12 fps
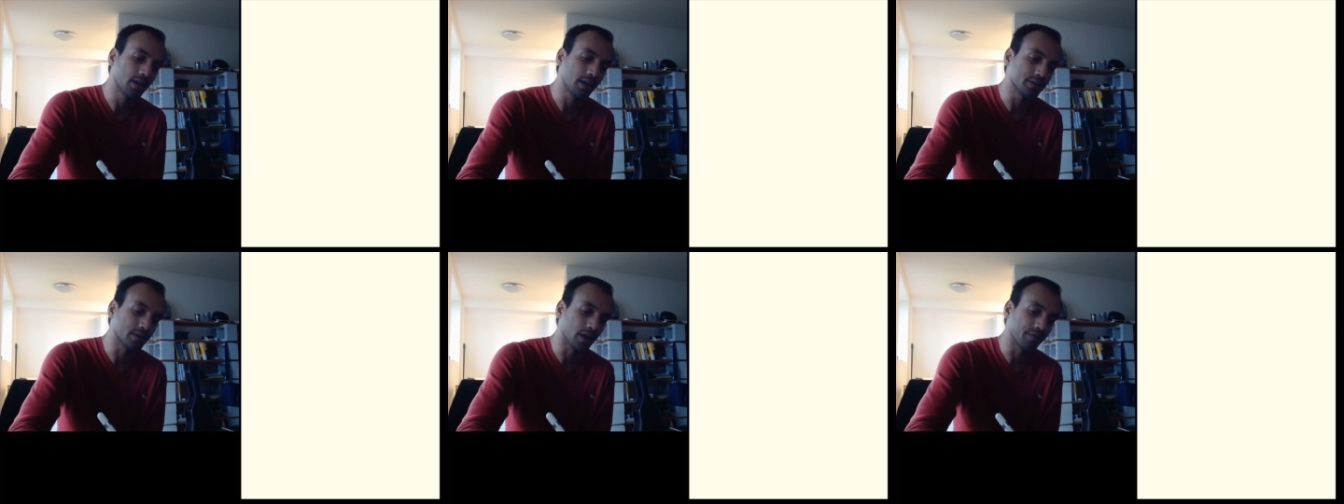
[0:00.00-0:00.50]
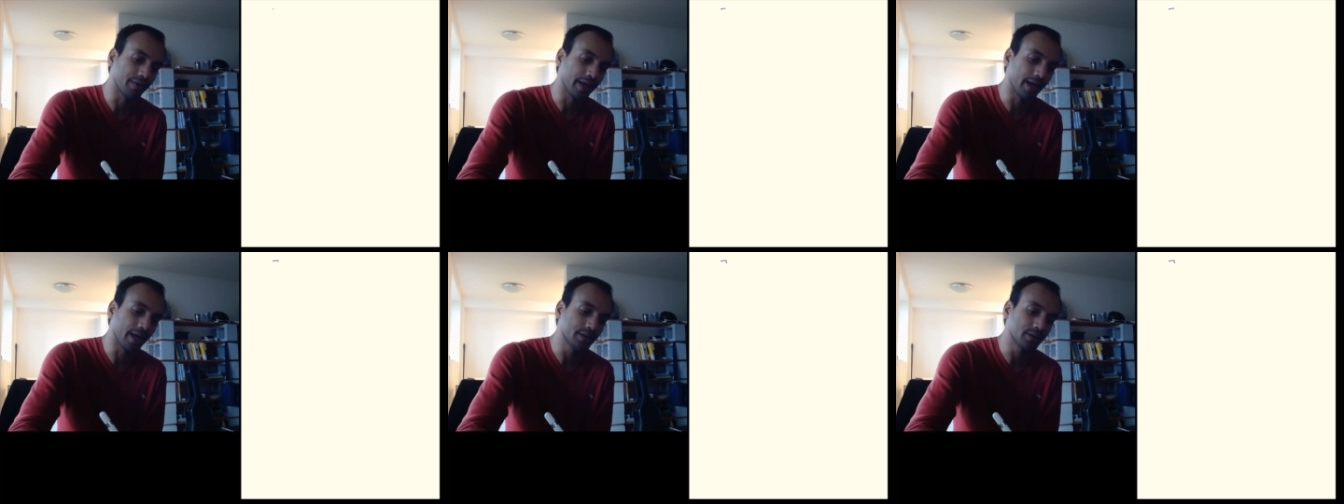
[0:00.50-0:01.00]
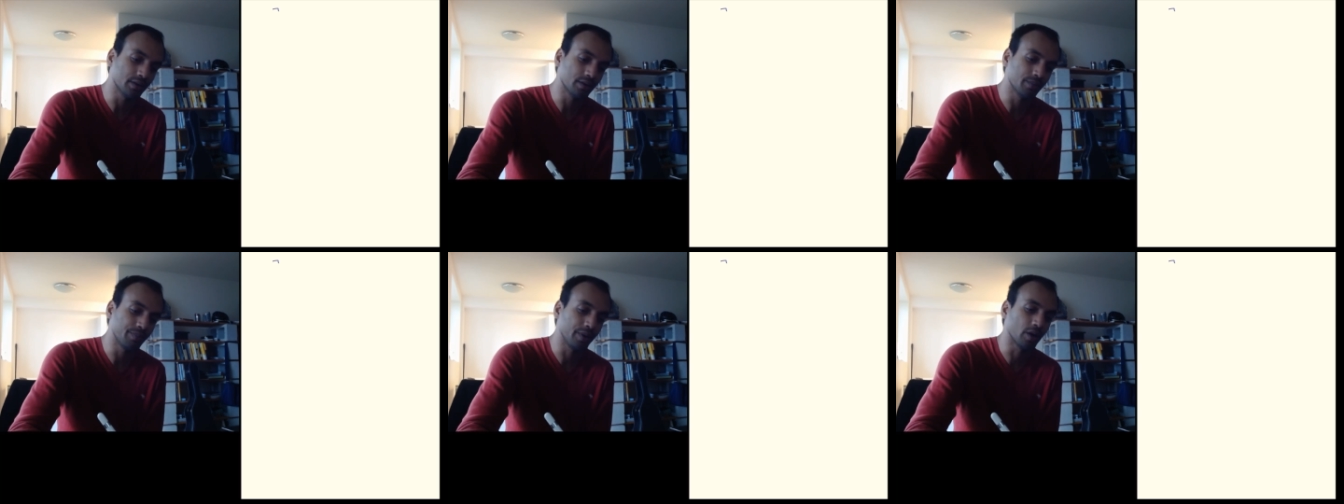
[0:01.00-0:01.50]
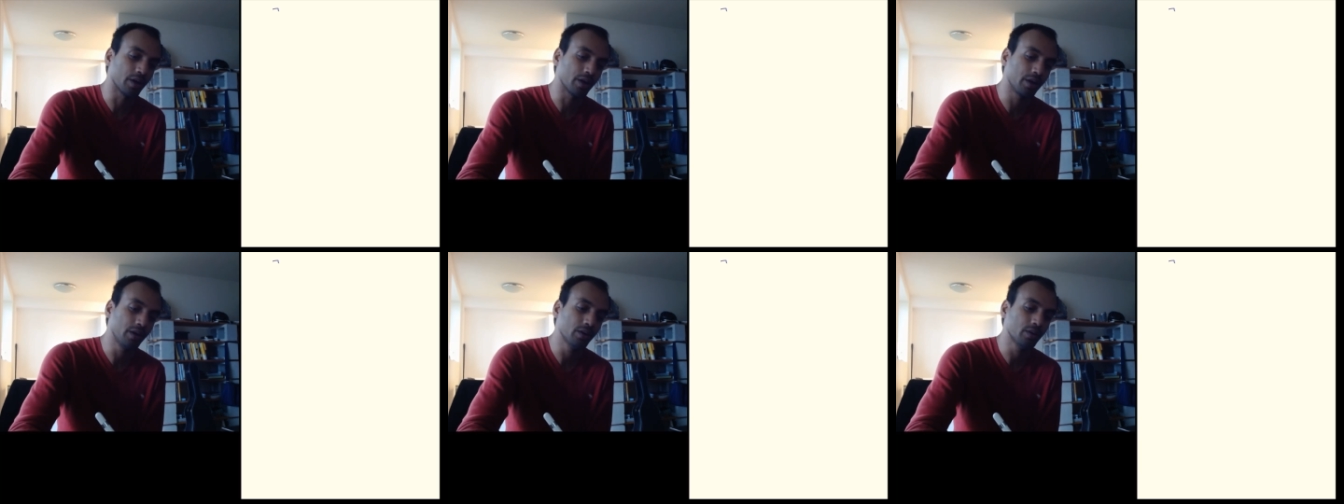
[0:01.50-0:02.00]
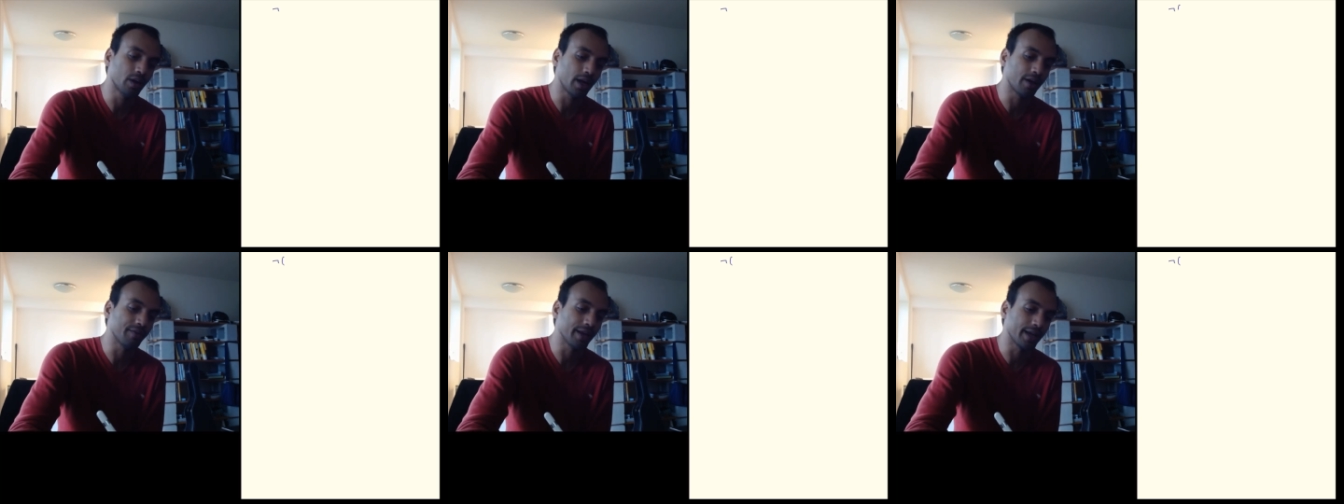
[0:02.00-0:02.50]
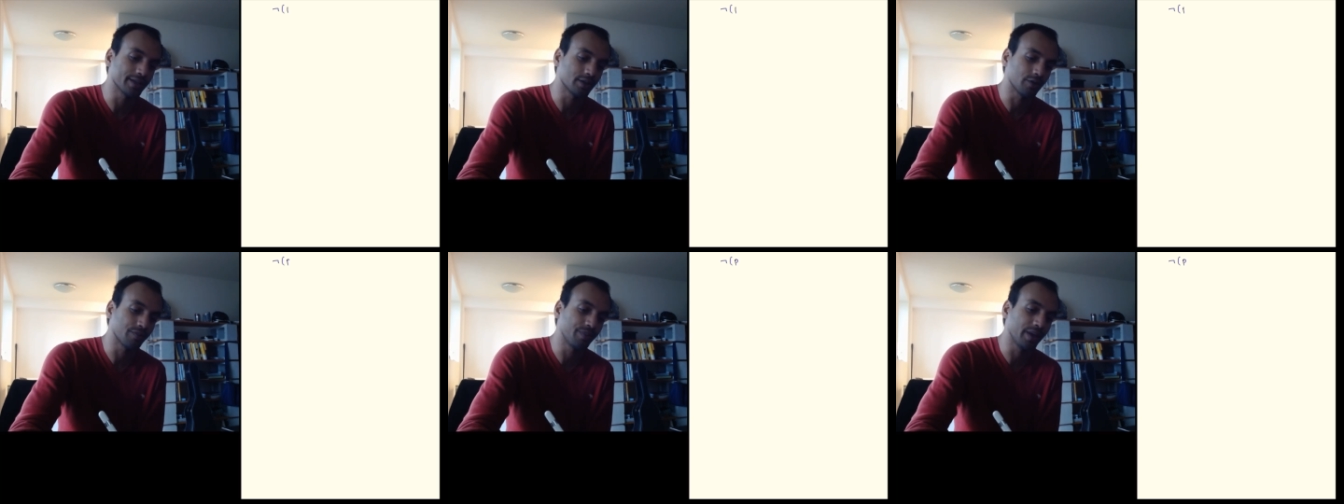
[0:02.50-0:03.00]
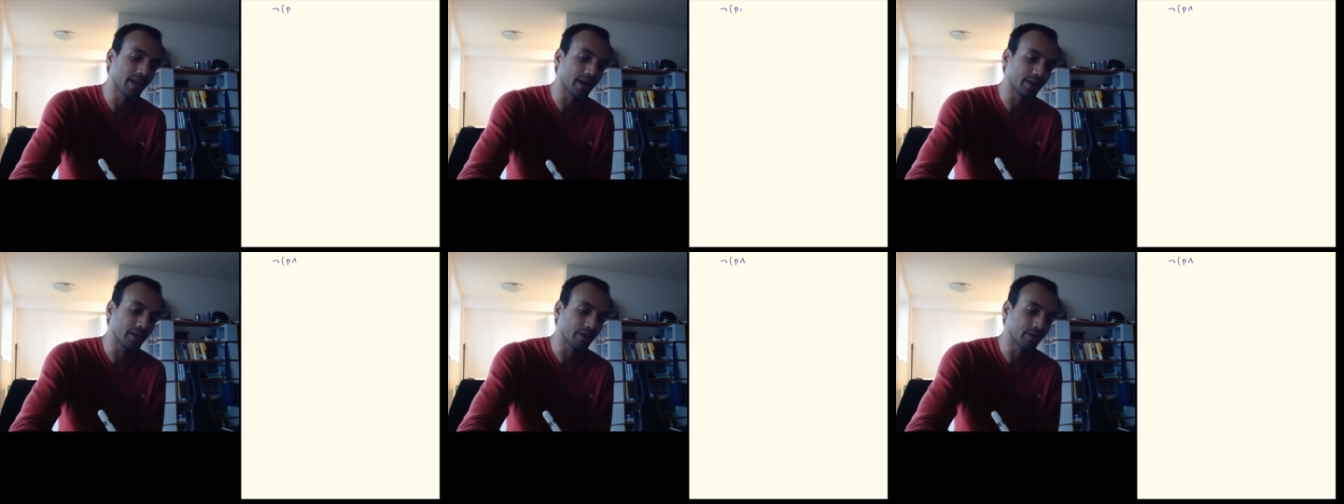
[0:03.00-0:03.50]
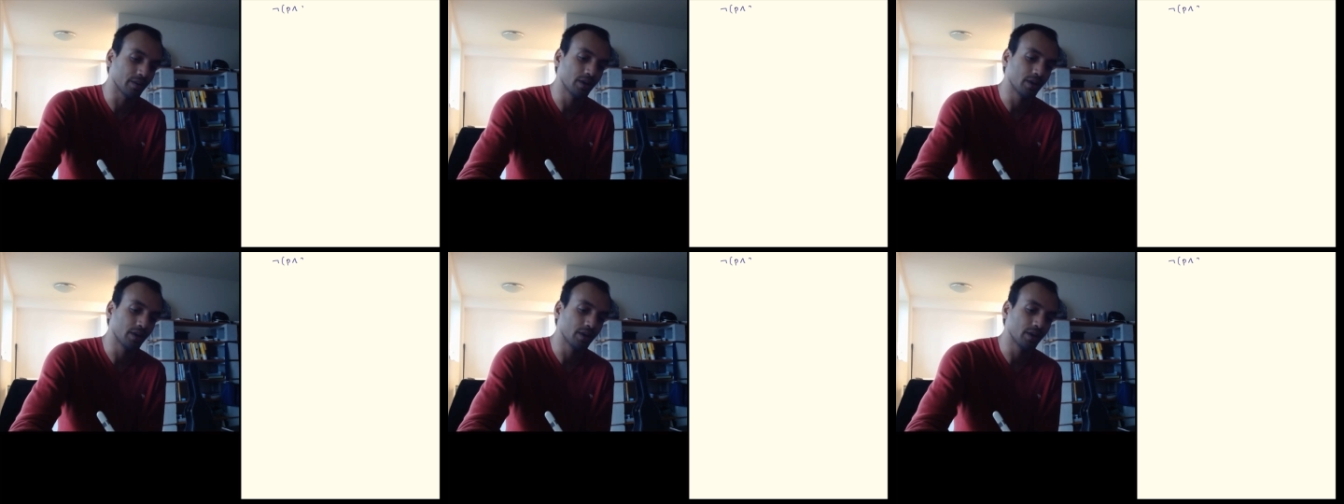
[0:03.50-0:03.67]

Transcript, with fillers: instead of negation P or Q, I have negation of P and Q.